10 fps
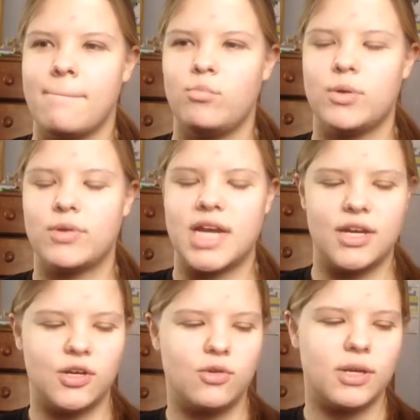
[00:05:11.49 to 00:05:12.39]
we were kind
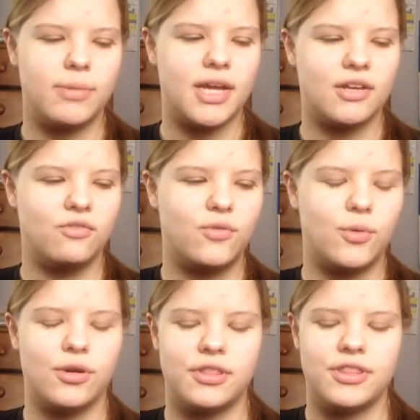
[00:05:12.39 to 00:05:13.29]
of going back and
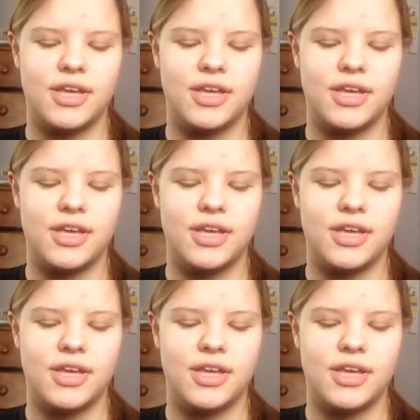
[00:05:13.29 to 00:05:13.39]
forth,